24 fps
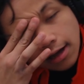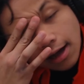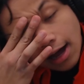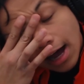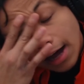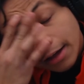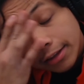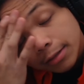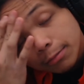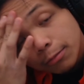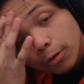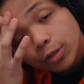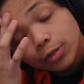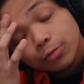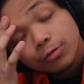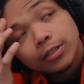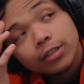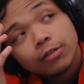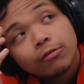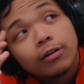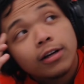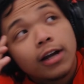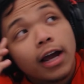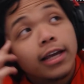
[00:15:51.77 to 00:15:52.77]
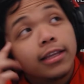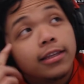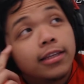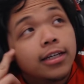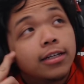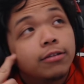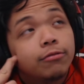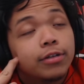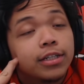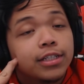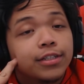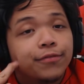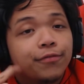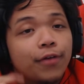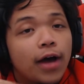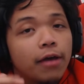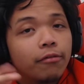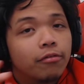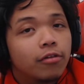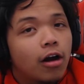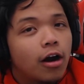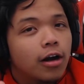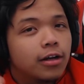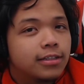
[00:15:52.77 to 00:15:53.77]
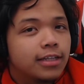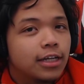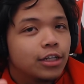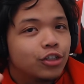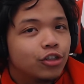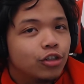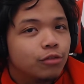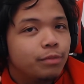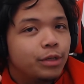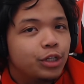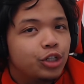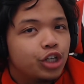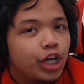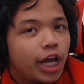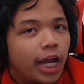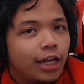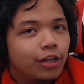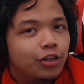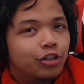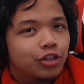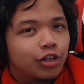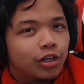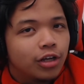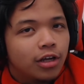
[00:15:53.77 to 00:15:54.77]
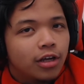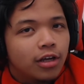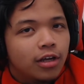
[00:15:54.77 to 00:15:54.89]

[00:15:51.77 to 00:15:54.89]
Uh, the most recent one I did was five cards that should be changed